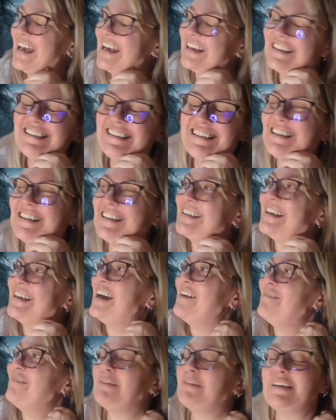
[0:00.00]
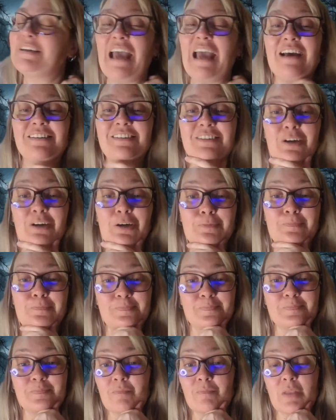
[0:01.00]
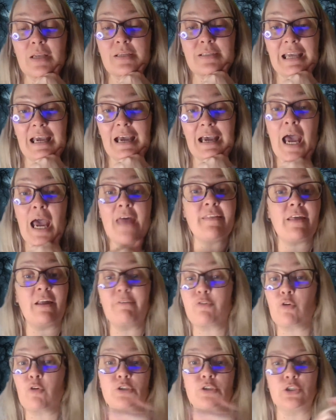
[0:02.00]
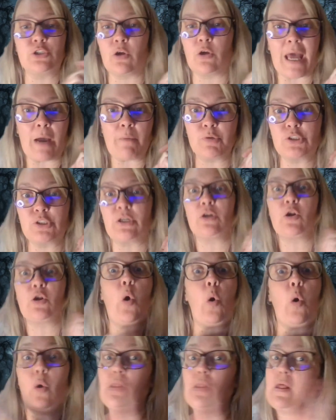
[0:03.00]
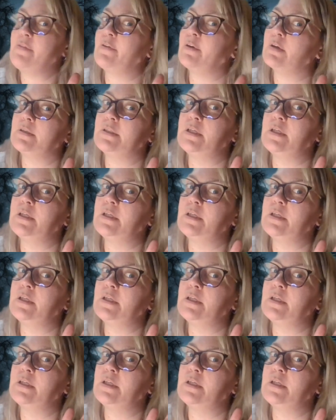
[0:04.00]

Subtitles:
Good. But yeah, so yeah. And then of course, that would start a whole other,